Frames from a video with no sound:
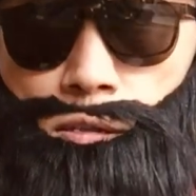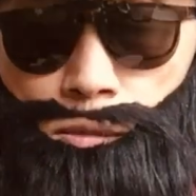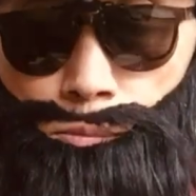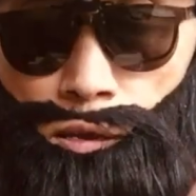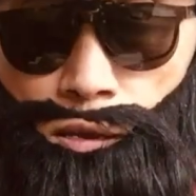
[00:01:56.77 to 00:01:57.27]

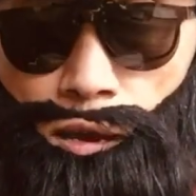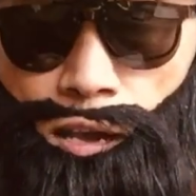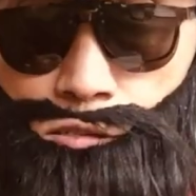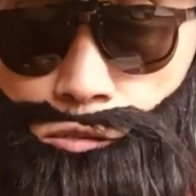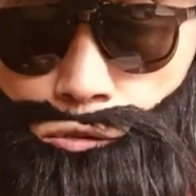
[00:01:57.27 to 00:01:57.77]
make
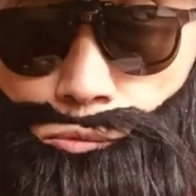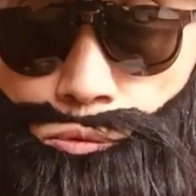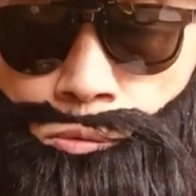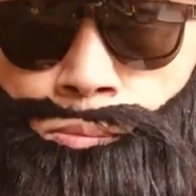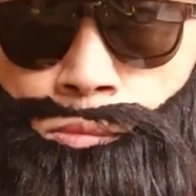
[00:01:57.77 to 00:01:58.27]
ice cube.
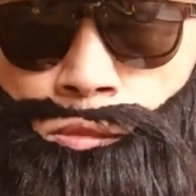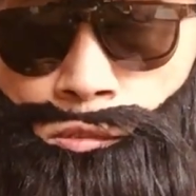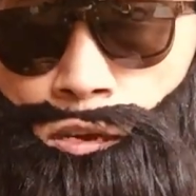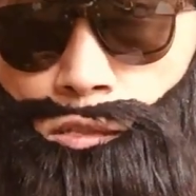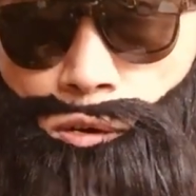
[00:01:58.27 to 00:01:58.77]

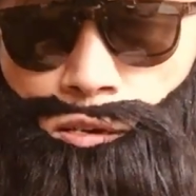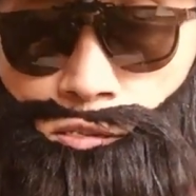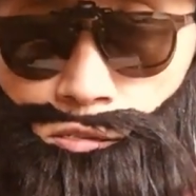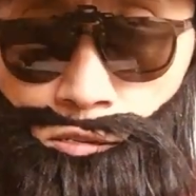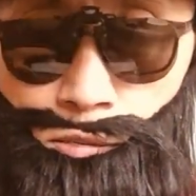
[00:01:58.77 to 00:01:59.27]
Another one
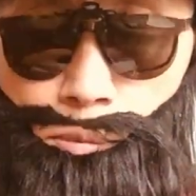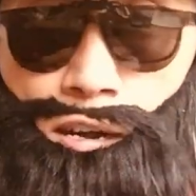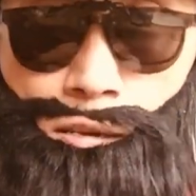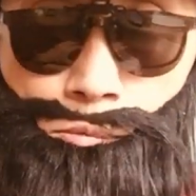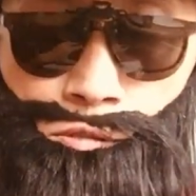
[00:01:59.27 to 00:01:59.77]
is in the
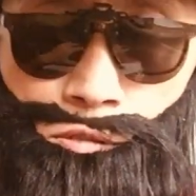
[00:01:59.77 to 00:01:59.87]
bottom,